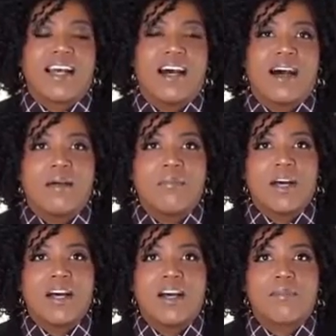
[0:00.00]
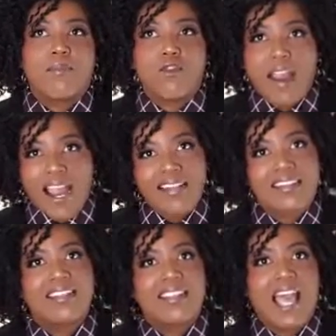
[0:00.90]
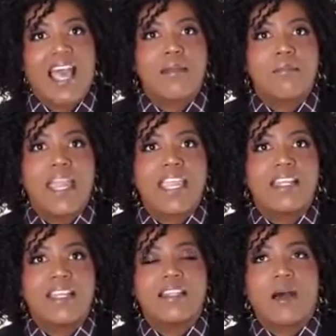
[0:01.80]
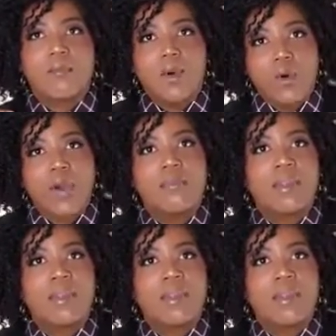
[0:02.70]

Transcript: Practicing that, making it a point,